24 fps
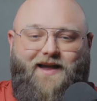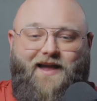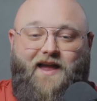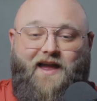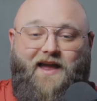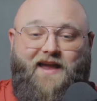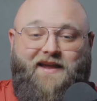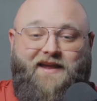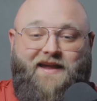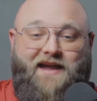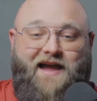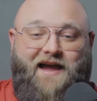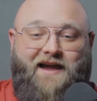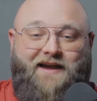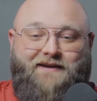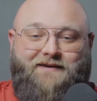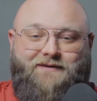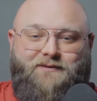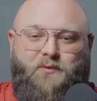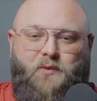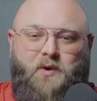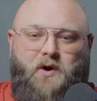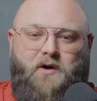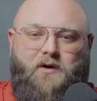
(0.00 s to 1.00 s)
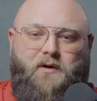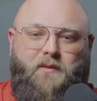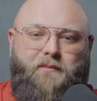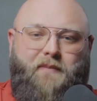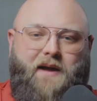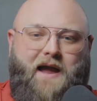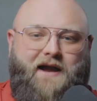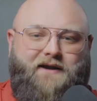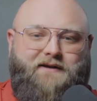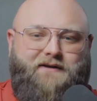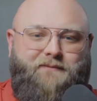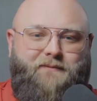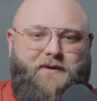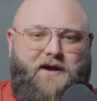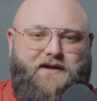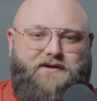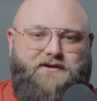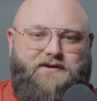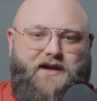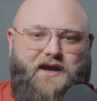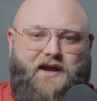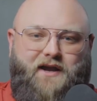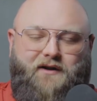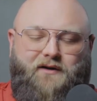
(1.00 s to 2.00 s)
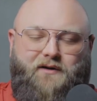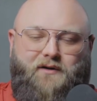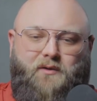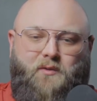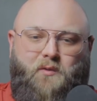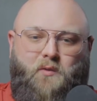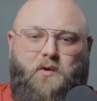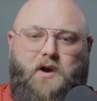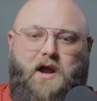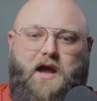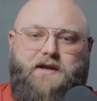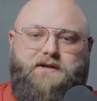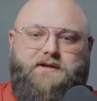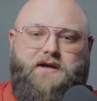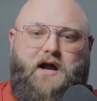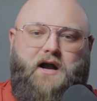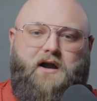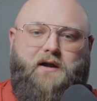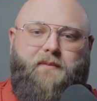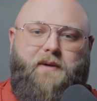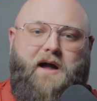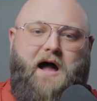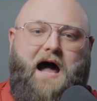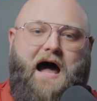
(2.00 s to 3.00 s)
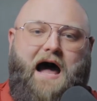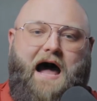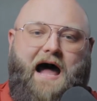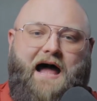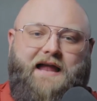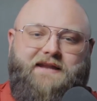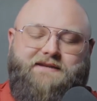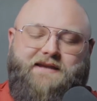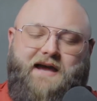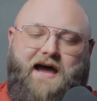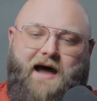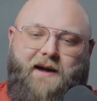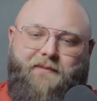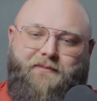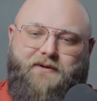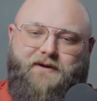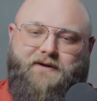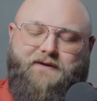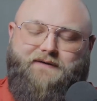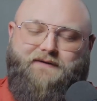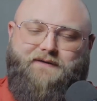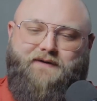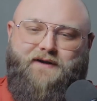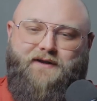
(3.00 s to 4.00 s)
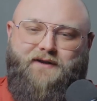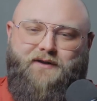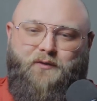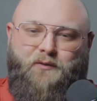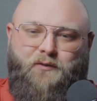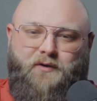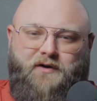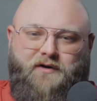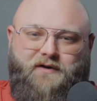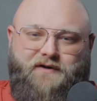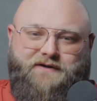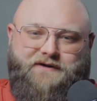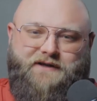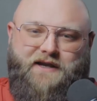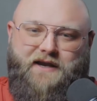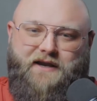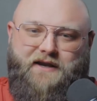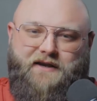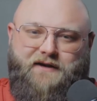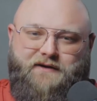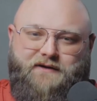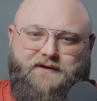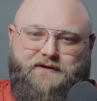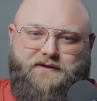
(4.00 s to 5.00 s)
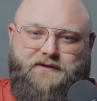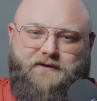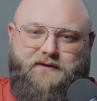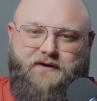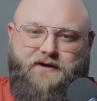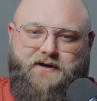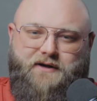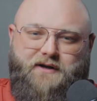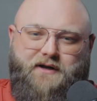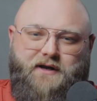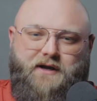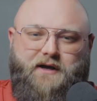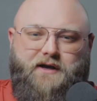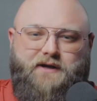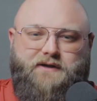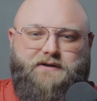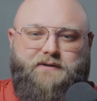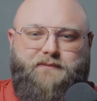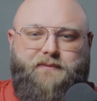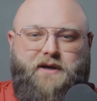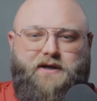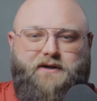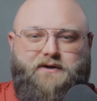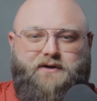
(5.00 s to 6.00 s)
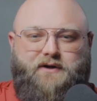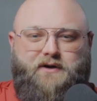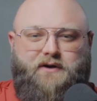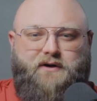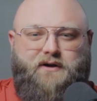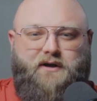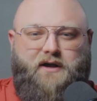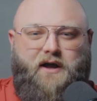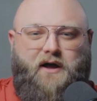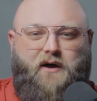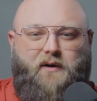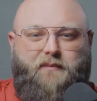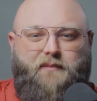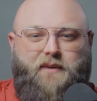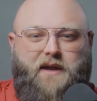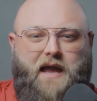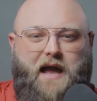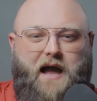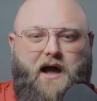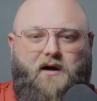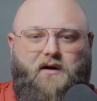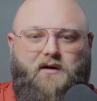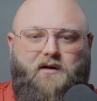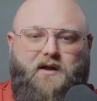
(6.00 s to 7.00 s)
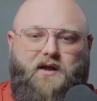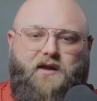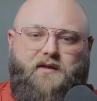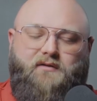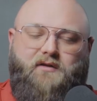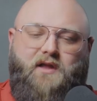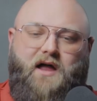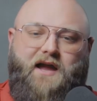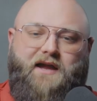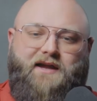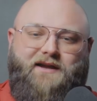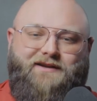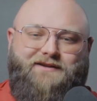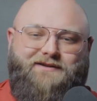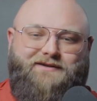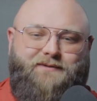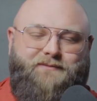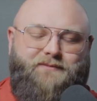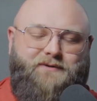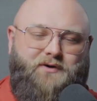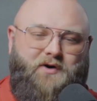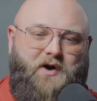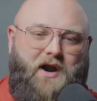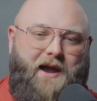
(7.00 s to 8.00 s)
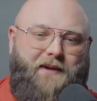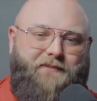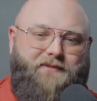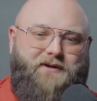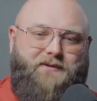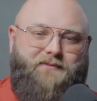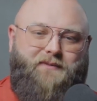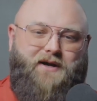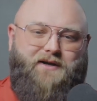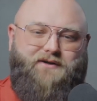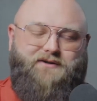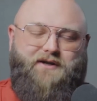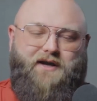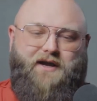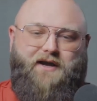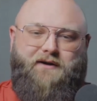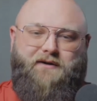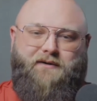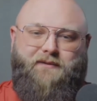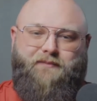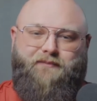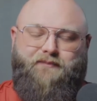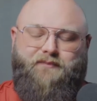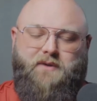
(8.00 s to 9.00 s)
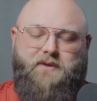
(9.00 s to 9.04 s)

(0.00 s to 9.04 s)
Hey guys, welcome back to my channel where I talk about hot topics in the real estate industry. So make sure you help me out and like and subscribe to my channel.